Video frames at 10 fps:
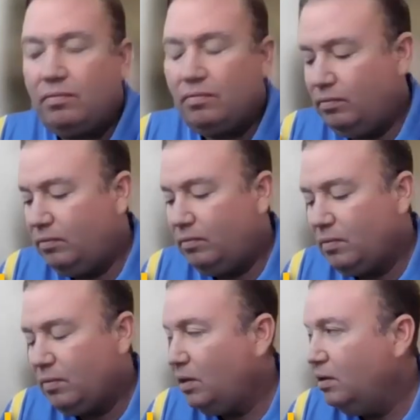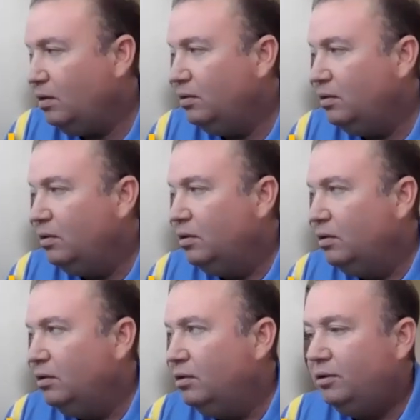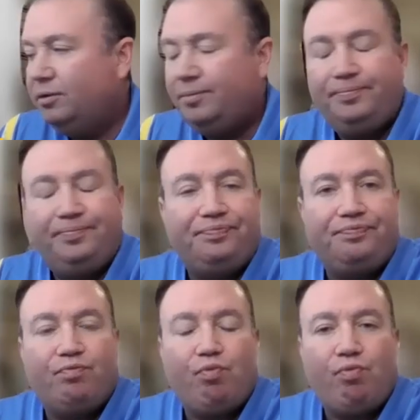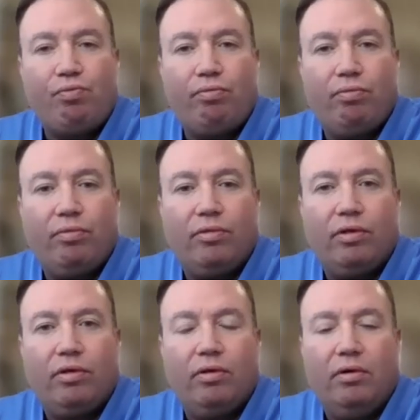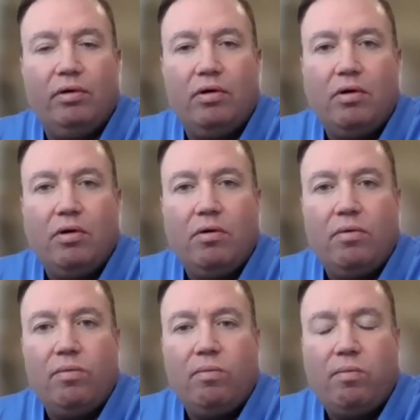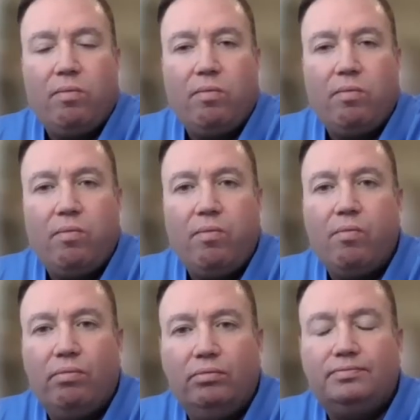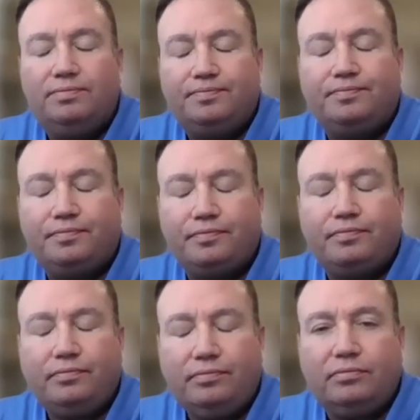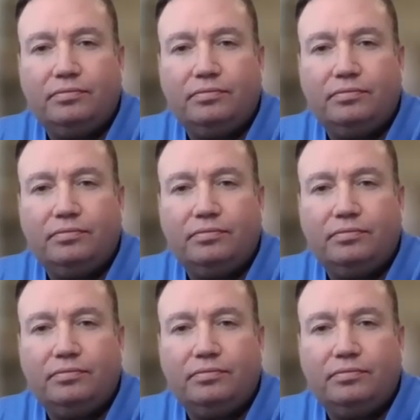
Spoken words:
This person isn't speaking.